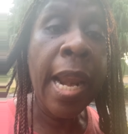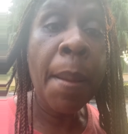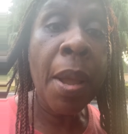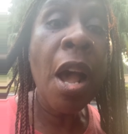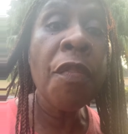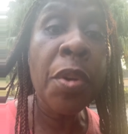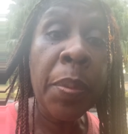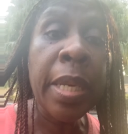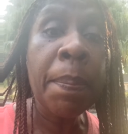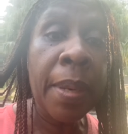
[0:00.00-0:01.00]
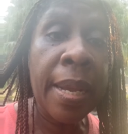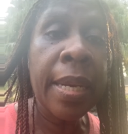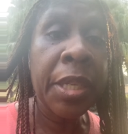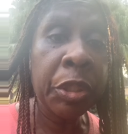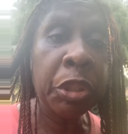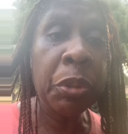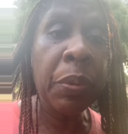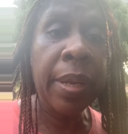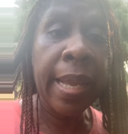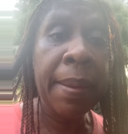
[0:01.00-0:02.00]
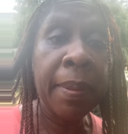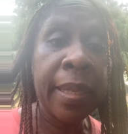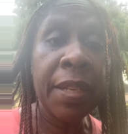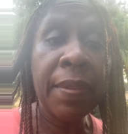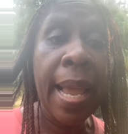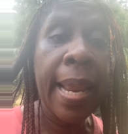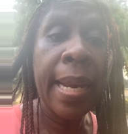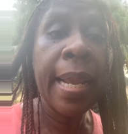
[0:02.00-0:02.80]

I'm covered with the blood of Yeshua. I believe that.